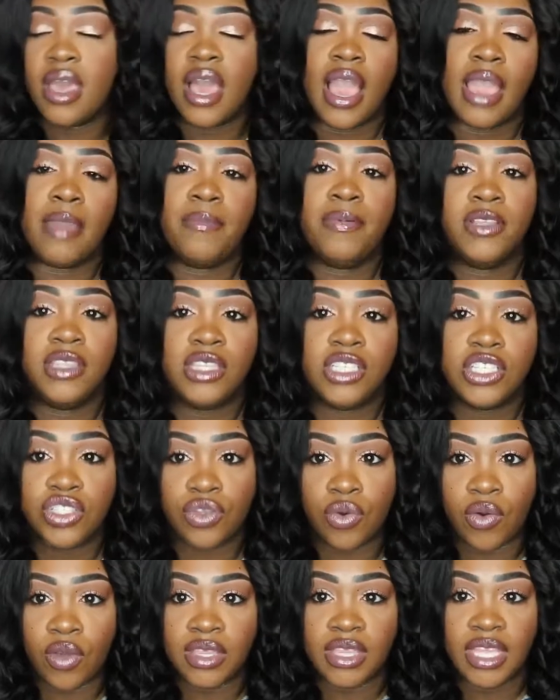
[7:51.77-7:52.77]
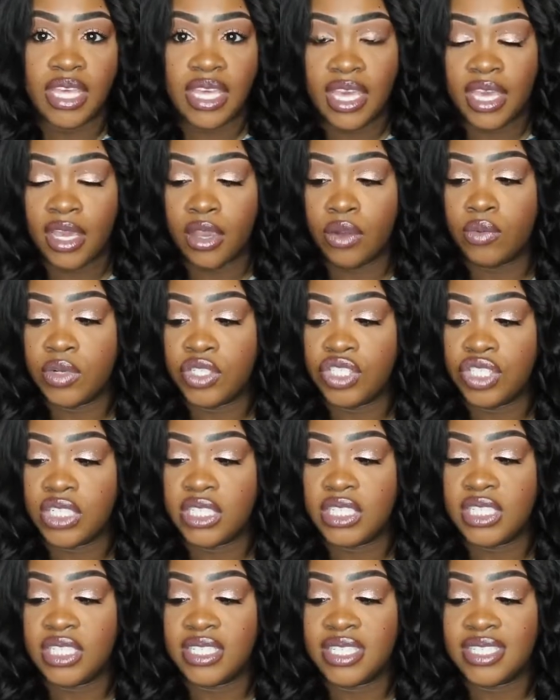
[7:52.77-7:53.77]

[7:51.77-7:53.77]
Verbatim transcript: I put this on the hair which is the